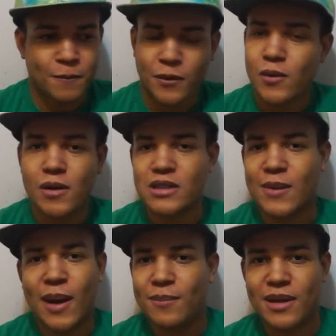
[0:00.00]
who knows?
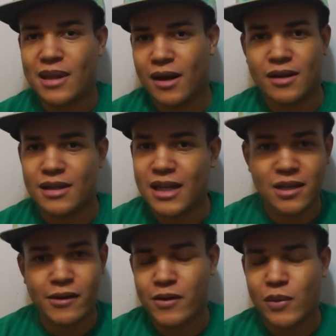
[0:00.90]
They might be there. The
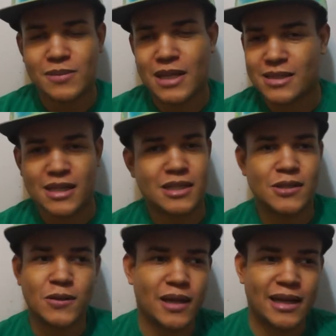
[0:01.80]
Nickelodeon website sucks
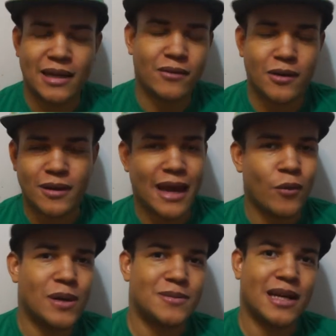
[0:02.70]
too. Like even on
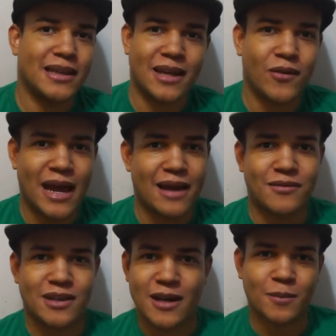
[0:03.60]
that website, they don't
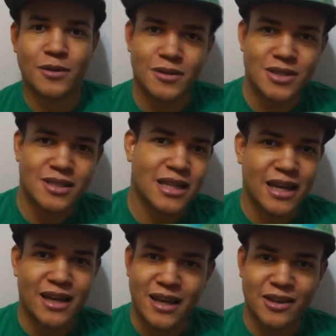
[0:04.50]
have the numbers,
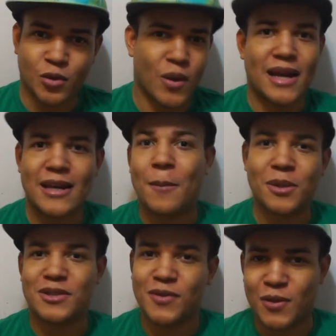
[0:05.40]
the right
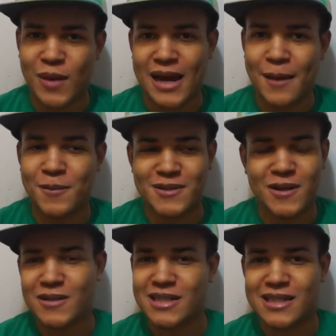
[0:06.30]
numbers for the right
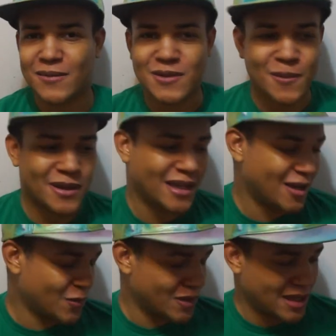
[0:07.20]
episodes. Because I was talking about
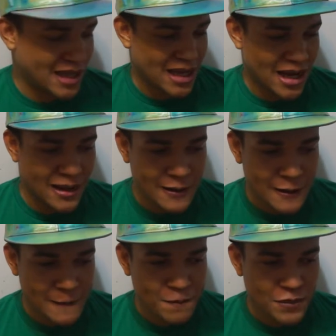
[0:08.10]
that when uh,
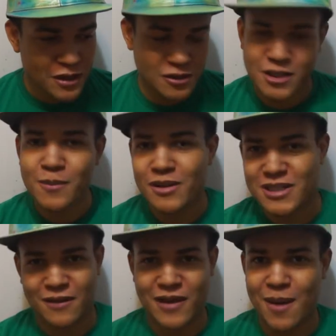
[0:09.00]
Yojimbo
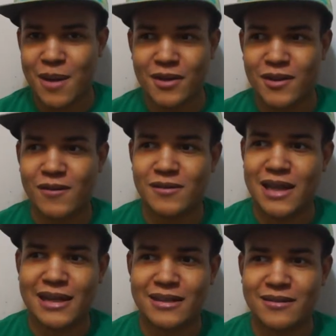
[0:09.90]
stuff came out. They were
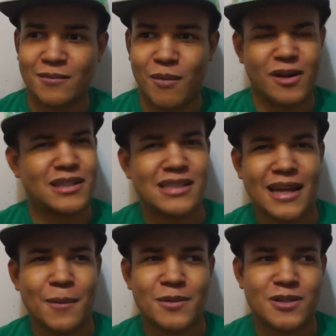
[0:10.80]
like marked as
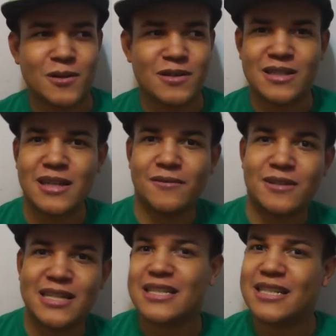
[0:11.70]
like episode
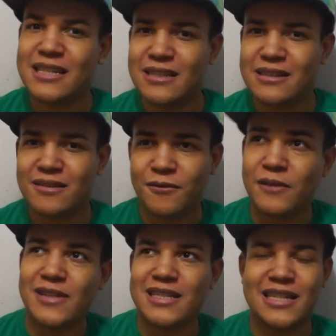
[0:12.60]
16
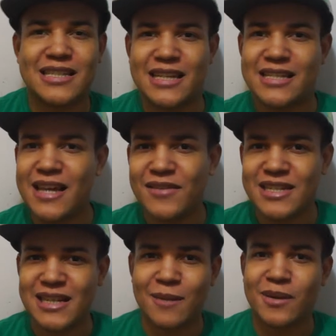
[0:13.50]
15, 16, and
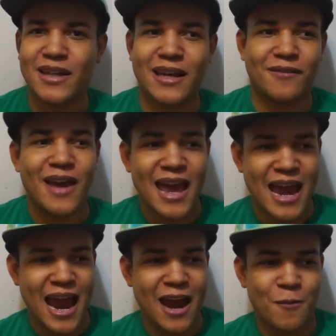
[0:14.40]
17, I believe.
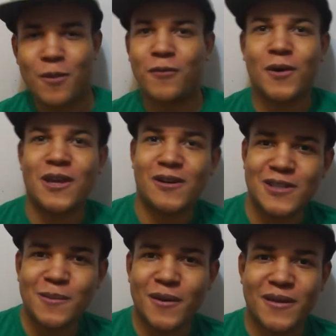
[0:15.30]
And before the
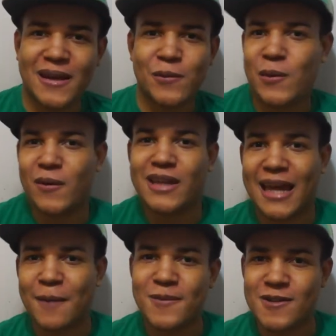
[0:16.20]
Yojimbo thing, we were on
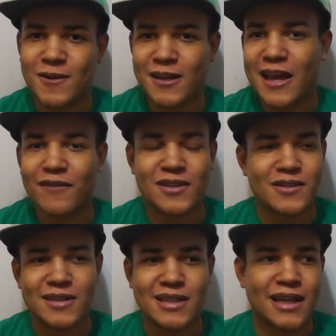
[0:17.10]
like episode 11.
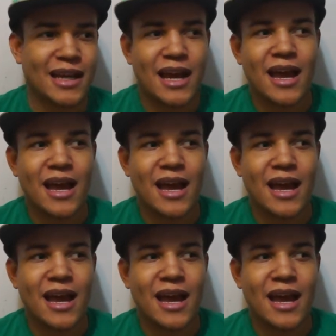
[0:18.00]
So I was like,